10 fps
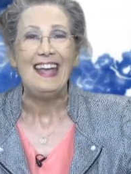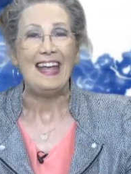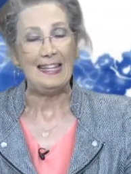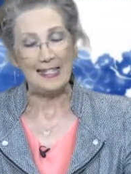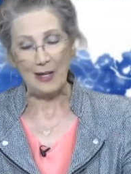
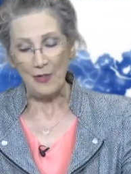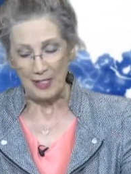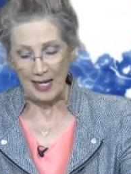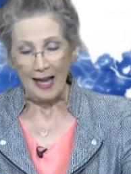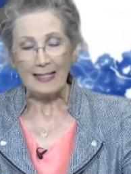And so the
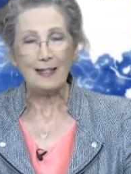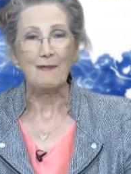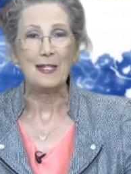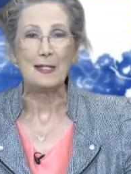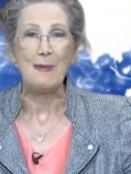title
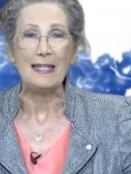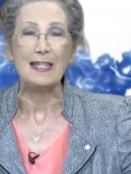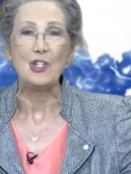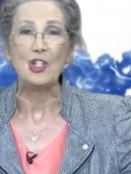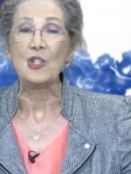of this
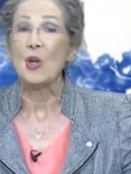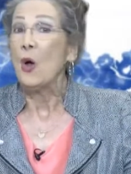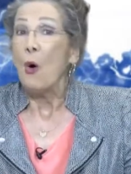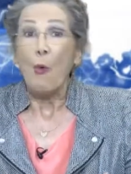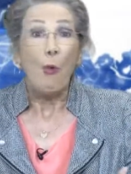message is,
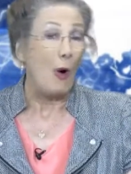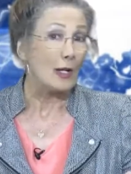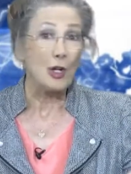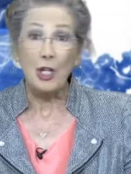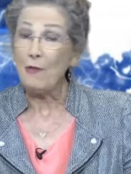What
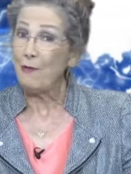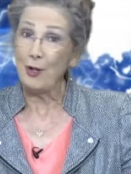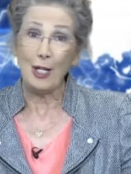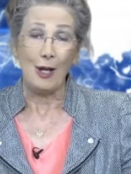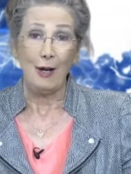Are You
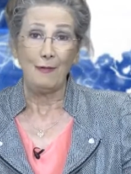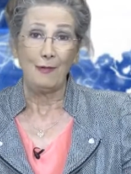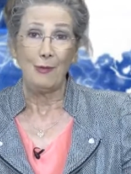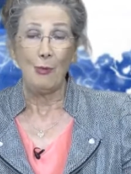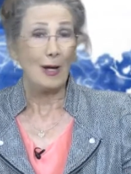Full Of?
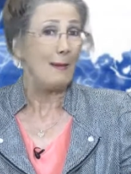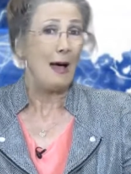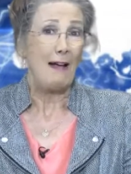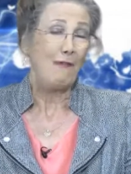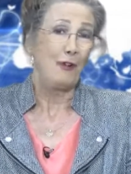What am
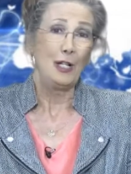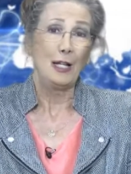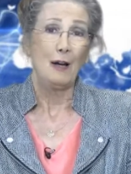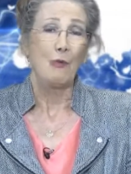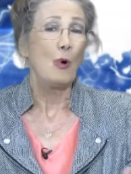I full
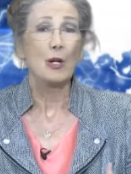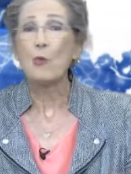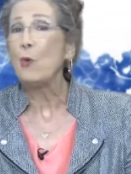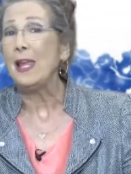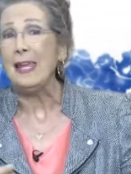of? What are
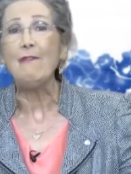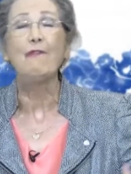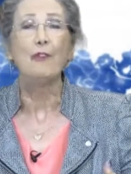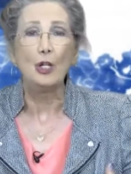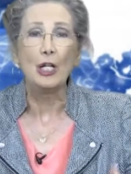we
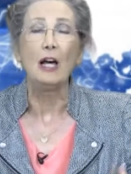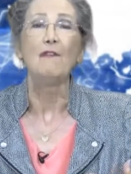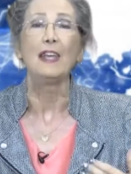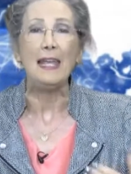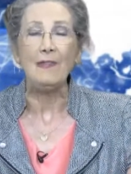full of
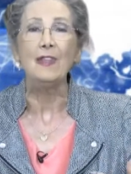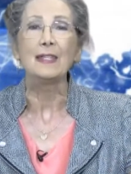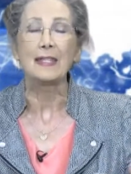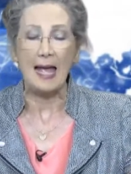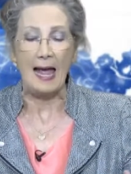in
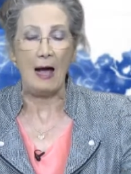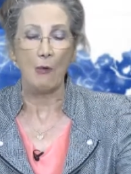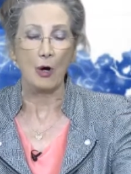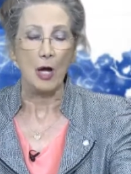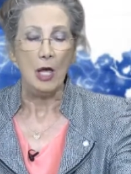this
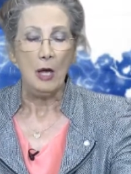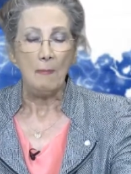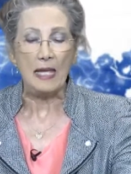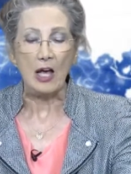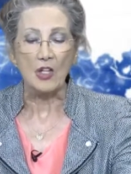hour?
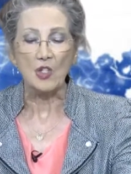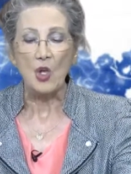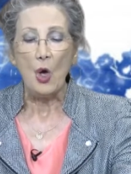Because